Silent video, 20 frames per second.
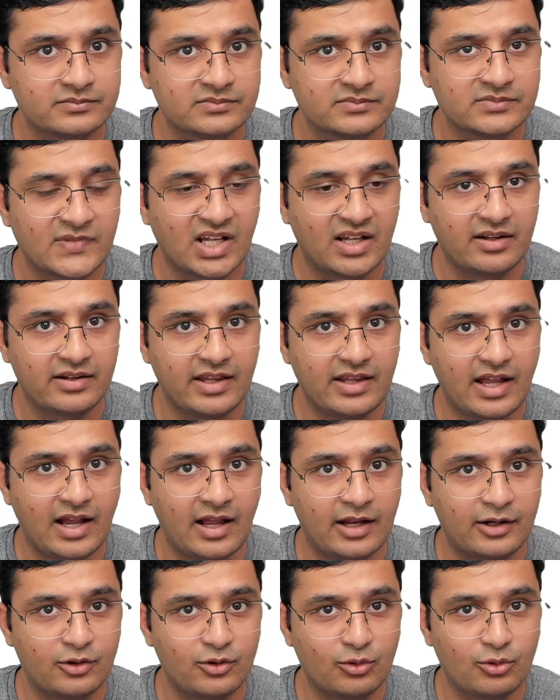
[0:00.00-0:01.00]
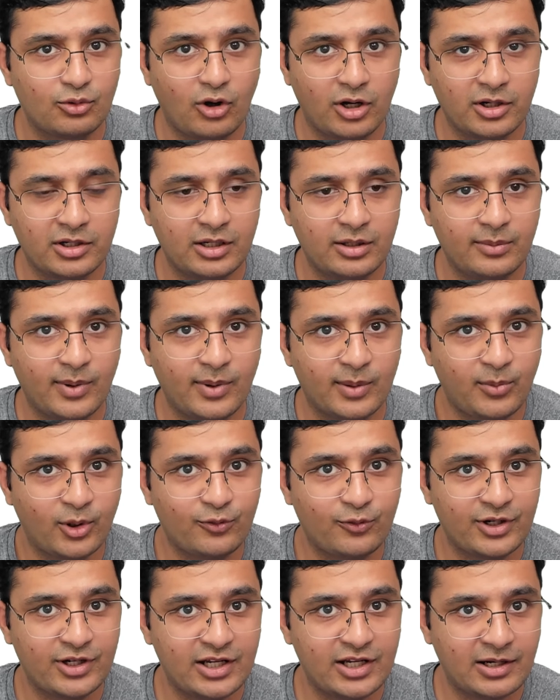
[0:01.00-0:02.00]
Yeah, and you got the debug point over
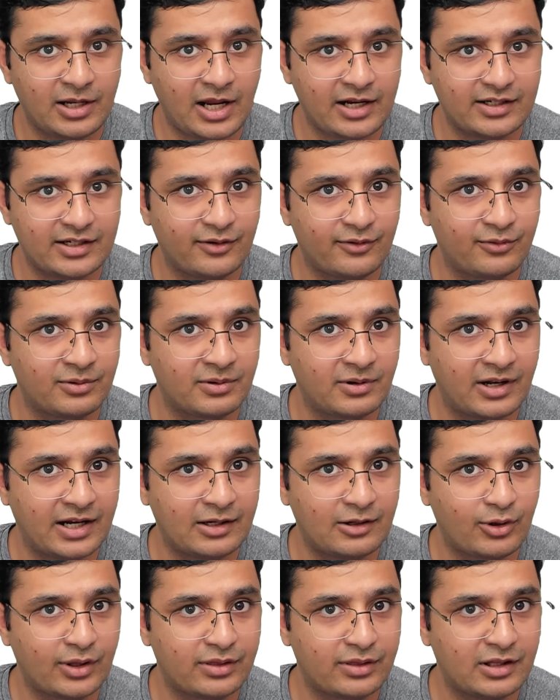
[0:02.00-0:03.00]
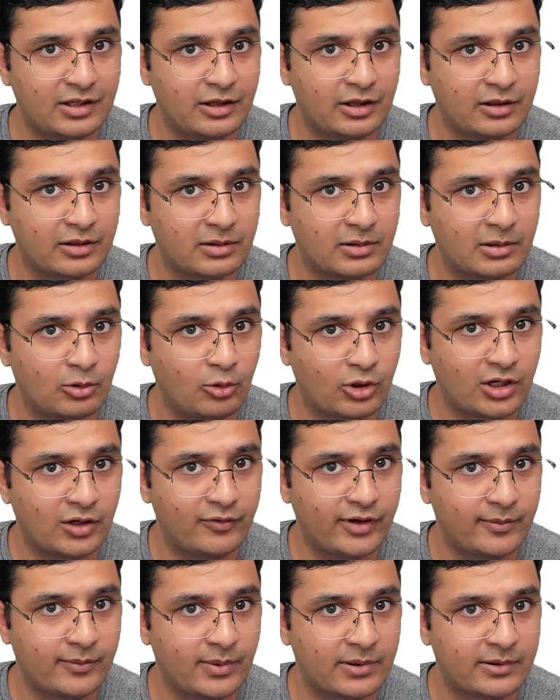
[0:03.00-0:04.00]
here active, right? You can see this local
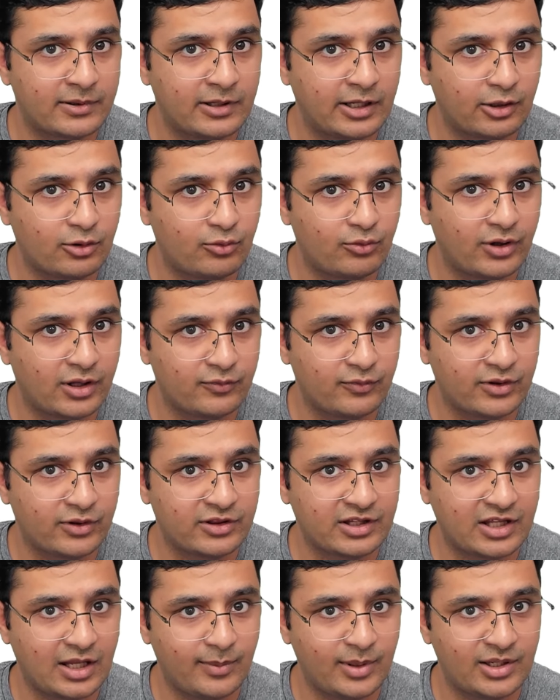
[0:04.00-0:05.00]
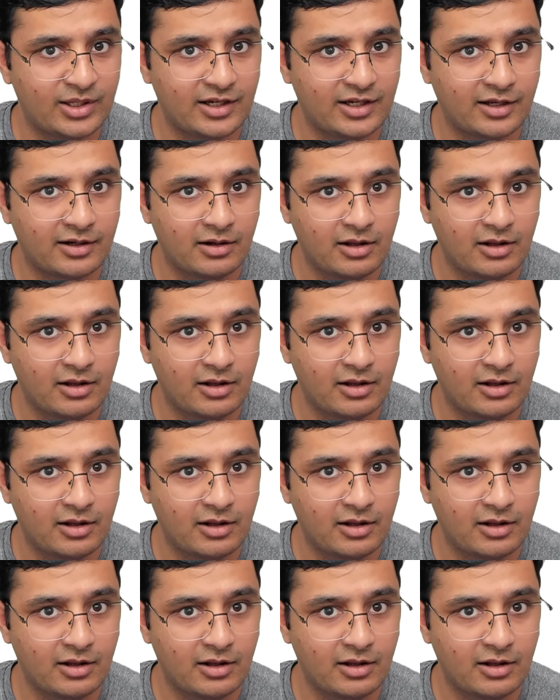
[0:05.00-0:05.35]
variables, the request which came in here.